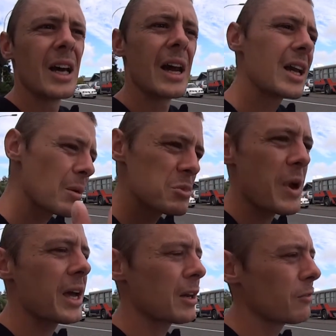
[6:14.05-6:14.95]
And he comes
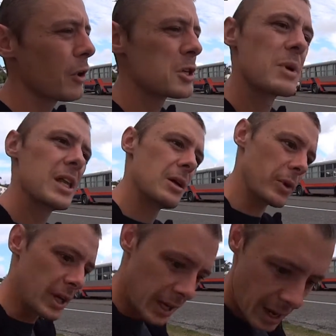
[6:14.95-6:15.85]
back and he follows me, and then
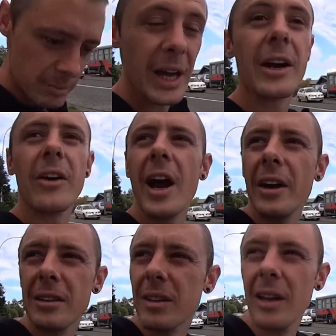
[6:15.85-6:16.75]
we can come back
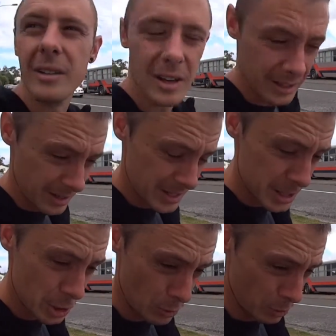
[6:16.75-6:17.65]
around and
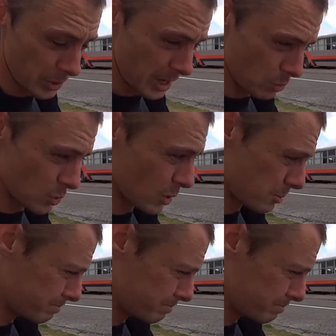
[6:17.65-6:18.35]
continue on with our walk.